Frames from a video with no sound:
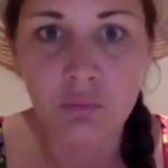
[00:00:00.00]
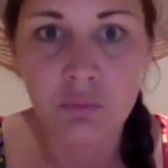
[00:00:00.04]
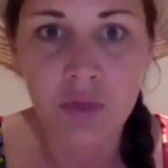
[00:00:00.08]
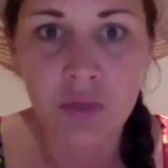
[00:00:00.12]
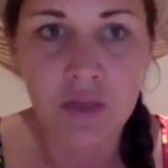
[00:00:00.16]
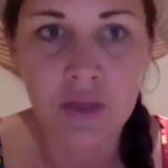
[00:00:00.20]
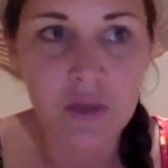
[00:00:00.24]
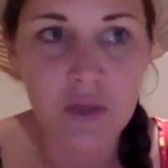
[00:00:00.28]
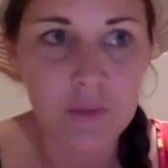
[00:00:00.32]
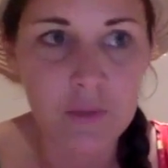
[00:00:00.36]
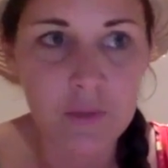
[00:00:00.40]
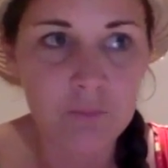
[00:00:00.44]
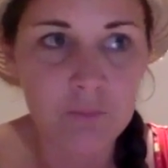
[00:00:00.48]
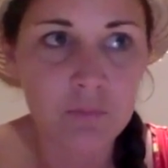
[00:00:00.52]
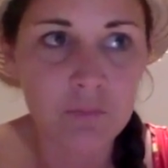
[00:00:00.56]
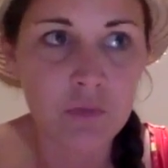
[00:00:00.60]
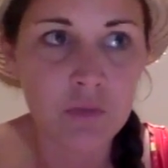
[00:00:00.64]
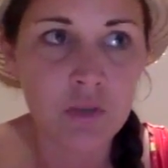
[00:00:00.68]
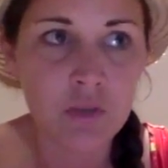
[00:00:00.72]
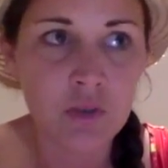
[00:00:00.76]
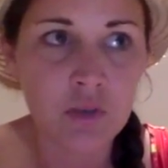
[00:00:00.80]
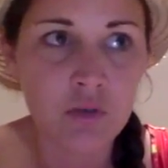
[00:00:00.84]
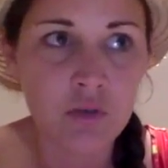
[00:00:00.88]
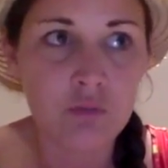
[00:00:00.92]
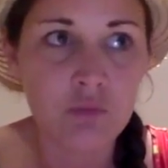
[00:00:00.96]
But,
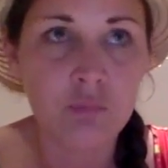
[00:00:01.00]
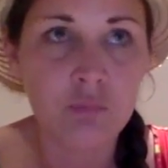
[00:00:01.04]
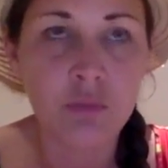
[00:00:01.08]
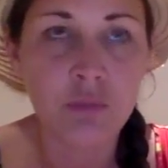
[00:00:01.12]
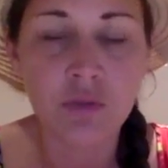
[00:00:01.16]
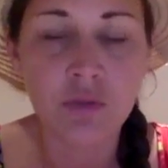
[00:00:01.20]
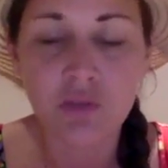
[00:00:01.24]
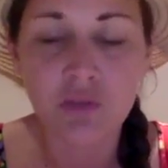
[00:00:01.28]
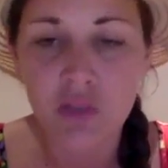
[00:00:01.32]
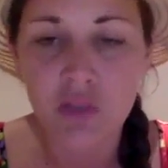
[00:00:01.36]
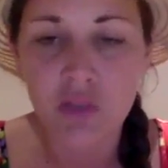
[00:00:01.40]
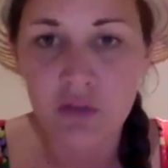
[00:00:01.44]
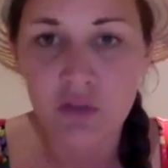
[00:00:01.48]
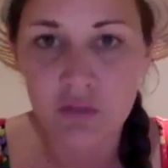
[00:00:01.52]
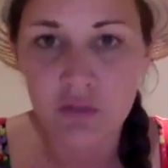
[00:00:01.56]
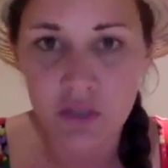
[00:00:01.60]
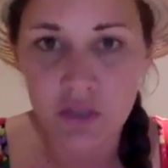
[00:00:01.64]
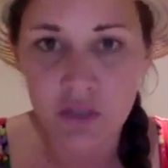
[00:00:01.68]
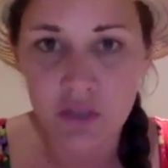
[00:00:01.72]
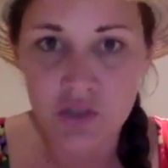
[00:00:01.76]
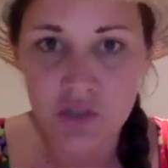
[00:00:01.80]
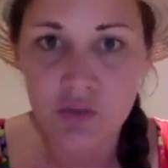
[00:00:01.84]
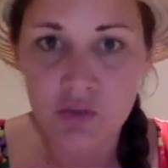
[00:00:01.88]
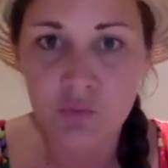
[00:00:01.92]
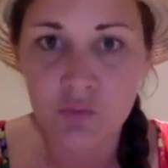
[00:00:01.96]
you know, building that
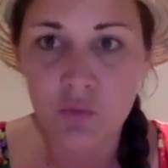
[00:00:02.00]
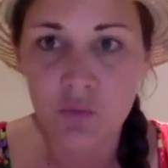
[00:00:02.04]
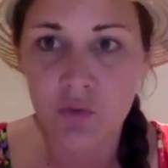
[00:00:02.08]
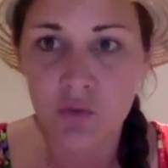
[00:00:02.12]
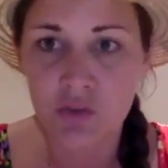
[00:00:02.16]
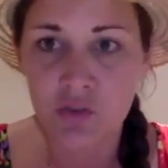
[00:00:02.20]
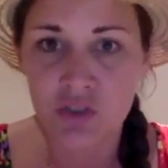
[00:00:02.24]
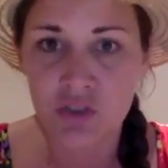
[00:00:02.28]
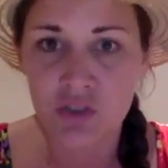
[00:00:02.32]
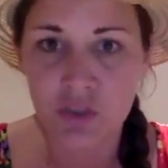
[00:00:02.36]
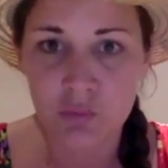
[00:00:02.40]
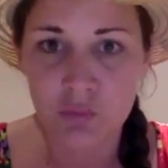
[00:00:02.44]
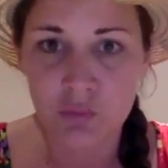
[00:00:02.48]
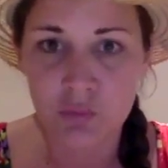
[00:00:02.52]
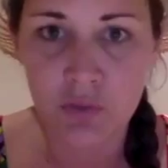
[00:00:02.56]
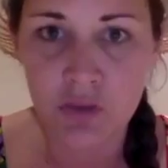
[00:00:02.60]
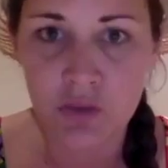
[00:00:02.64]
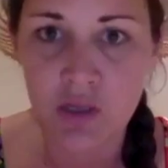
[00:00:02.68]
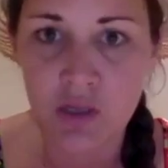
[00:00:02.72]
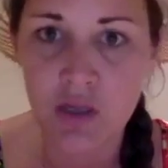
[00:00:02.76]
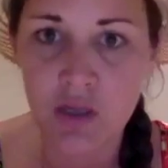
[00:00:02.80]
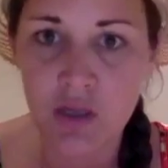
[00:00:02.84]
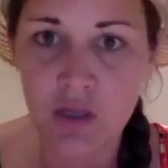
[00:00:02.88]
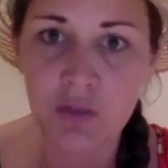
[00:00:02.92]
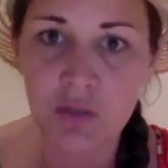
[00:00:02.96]
relationship
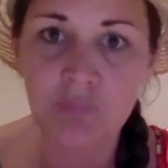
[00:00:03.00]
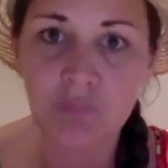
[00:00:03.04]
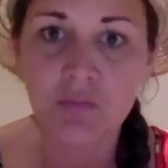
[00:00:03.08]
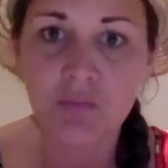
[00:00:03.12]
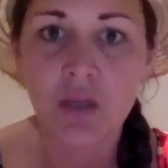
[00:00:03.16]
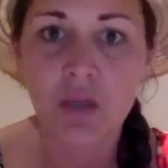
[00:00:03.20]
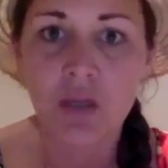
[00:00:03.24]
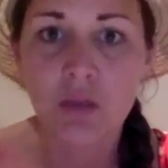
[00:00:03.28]
them and